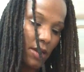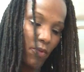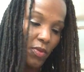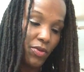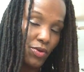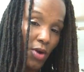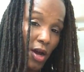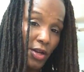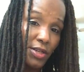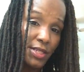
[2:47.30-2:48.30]
of withdraw
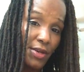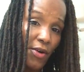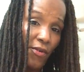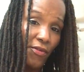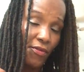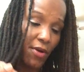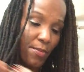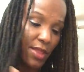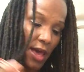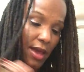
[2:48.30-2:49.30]
yourself
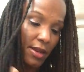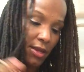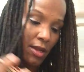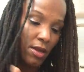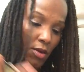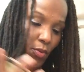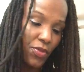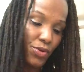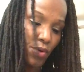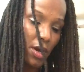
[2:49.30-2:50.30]
from that.
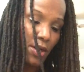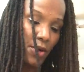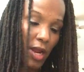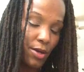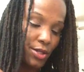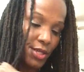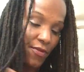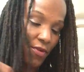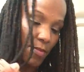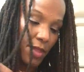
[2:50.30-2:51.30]
Withdraw your energy
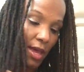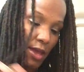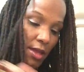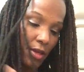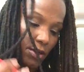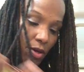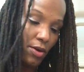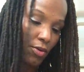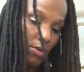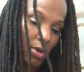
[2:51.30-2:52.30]
from that.
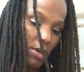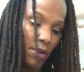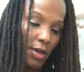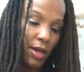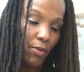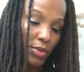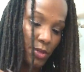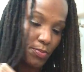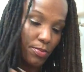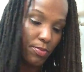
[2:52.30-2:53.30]
It
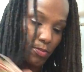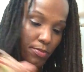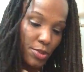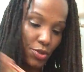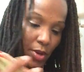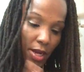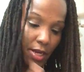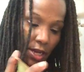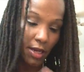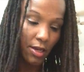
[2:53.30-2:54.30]
was
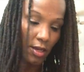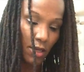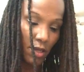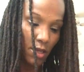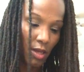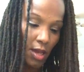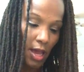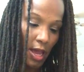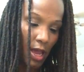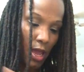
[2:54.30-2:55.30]
draining,
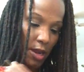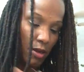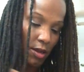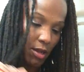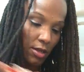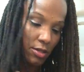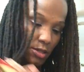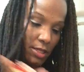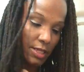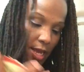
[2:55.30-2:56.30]
and it
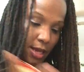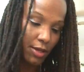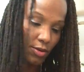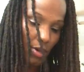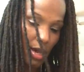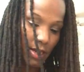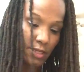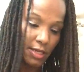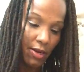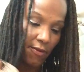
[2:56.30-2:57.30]
looks like you
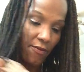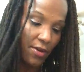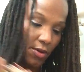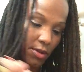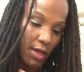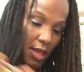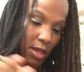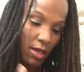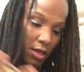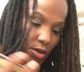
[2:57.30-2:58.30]
guys could have felt
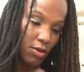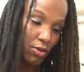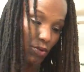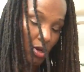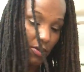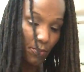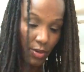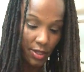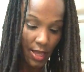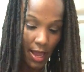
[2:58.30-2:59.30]
like, you could have
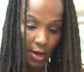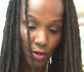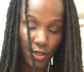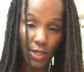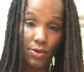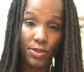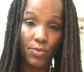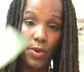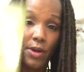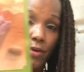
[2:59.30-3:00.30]
put that energy
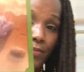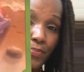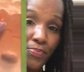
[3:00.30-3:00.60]
elsewhere.